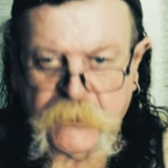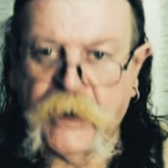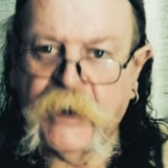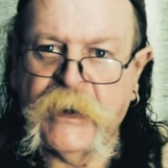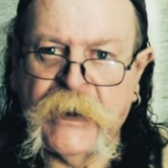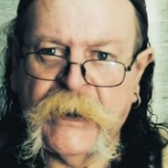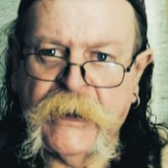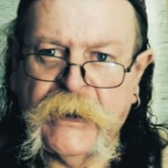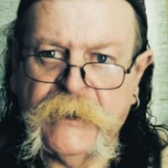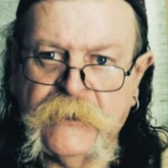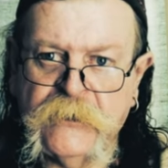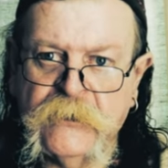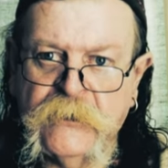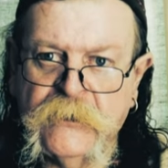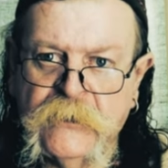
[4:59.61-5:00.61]
And
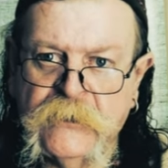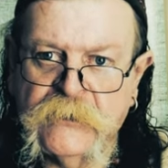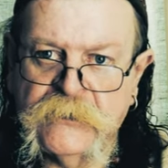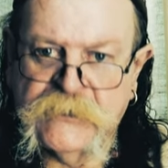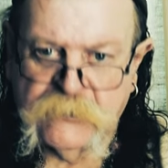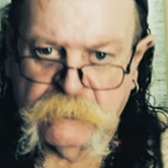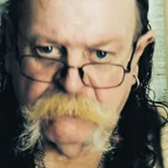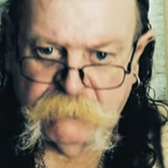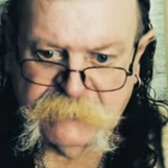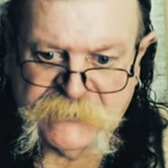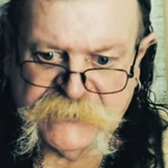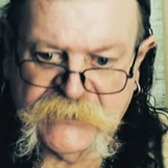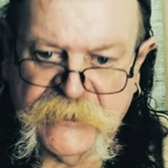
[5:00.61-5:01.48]
till we meet